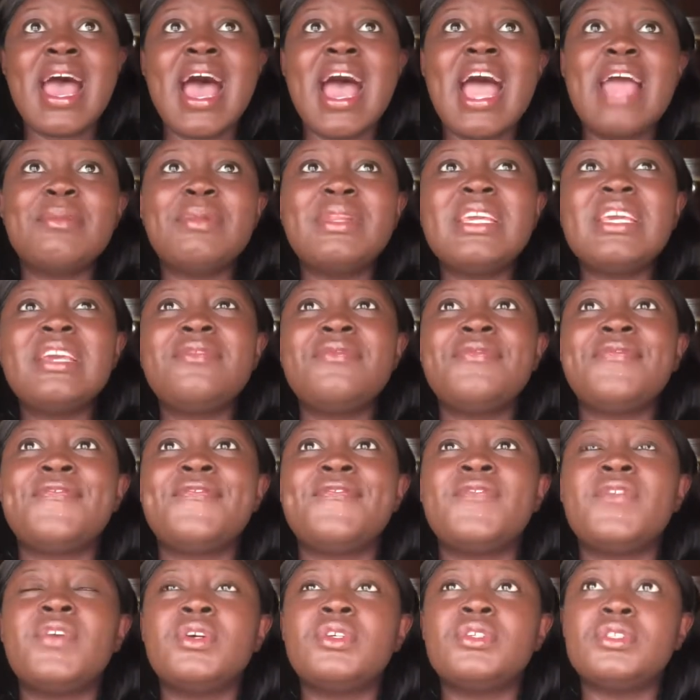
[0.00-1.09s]
I
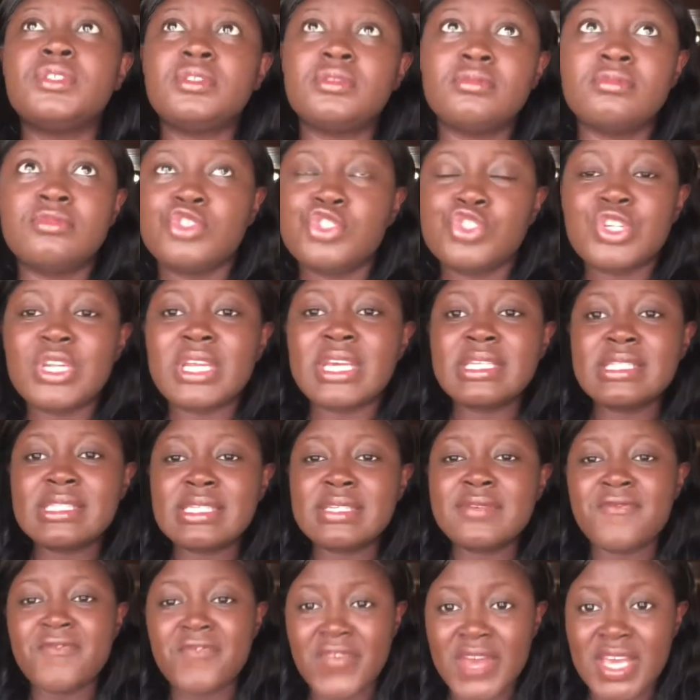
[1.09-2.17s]
believe students
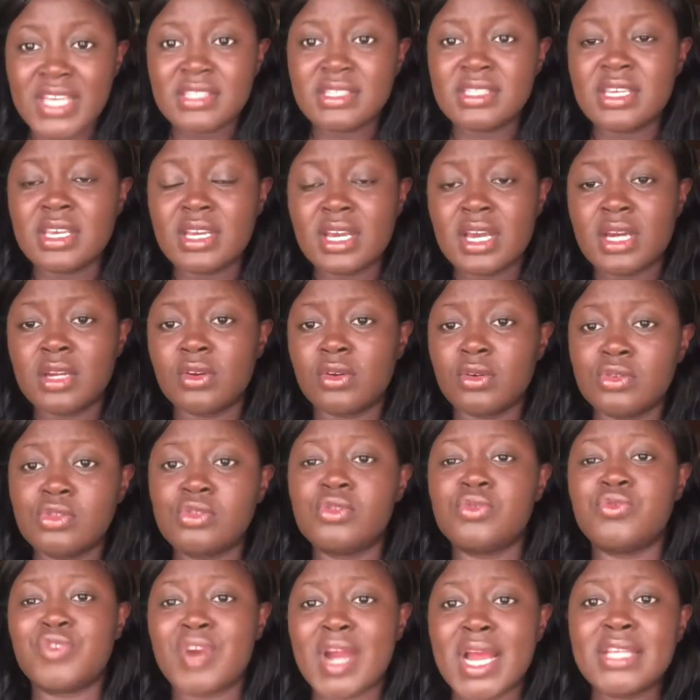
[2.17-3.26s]
in first year can
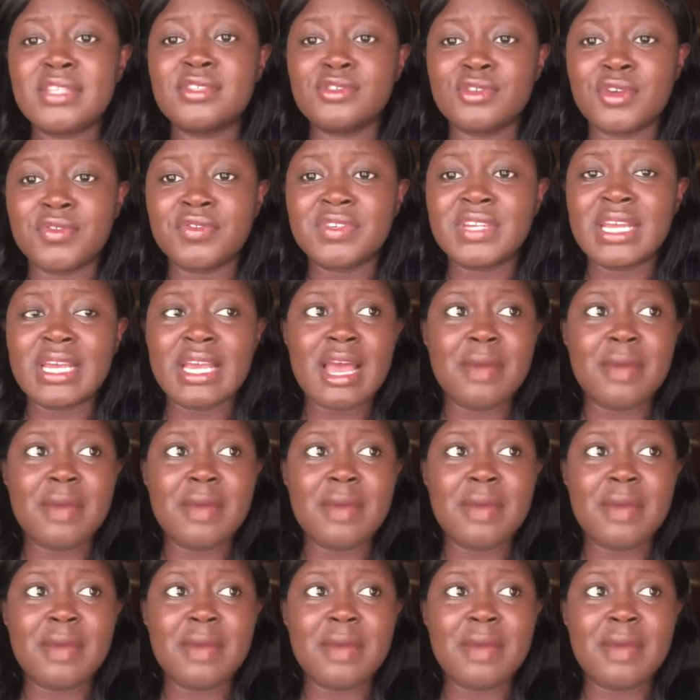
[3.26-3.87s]
also write NOVDEC.